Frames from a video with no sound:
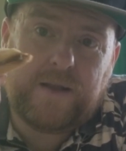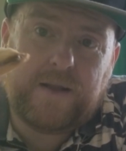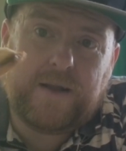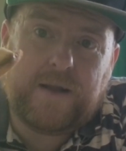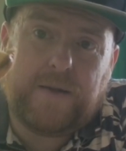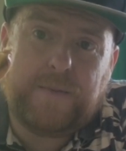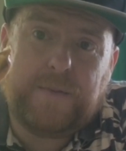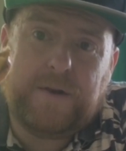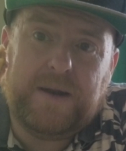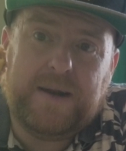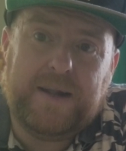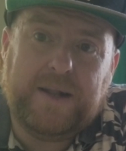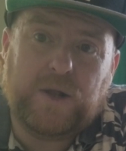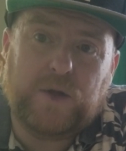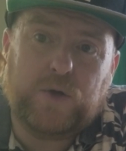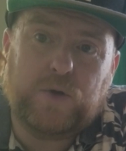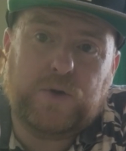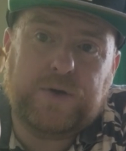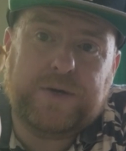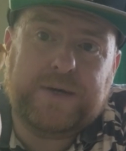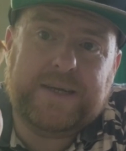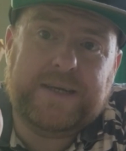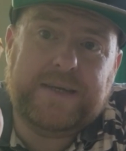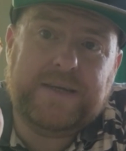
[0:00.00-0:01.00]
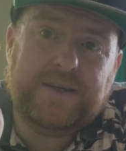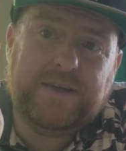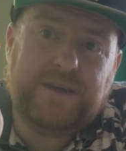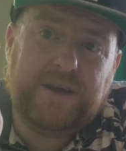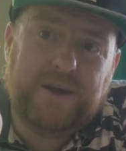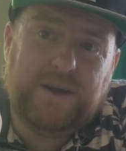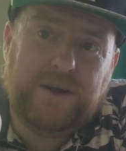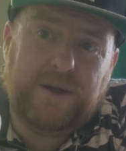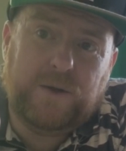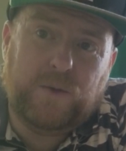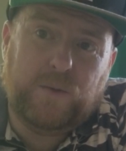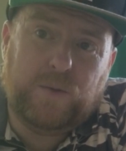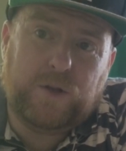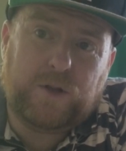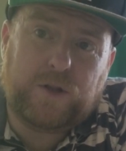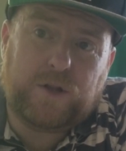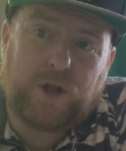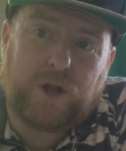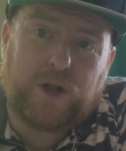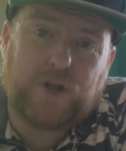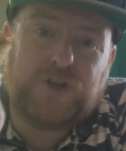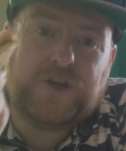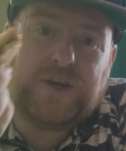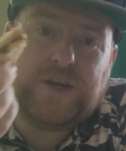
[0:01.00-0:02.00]
couple of little cookies.
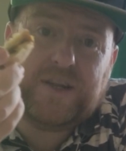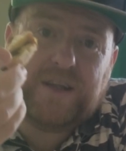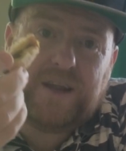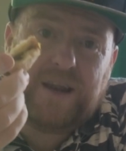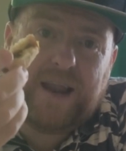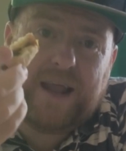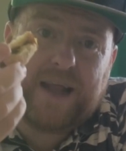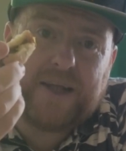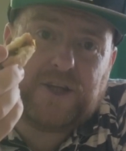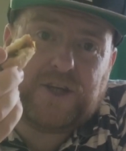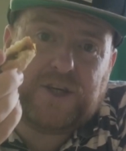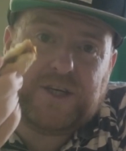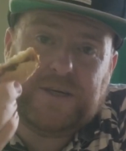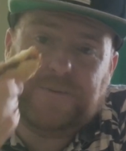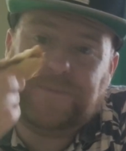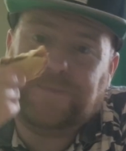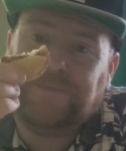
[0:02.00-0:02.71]
Dulce de leche,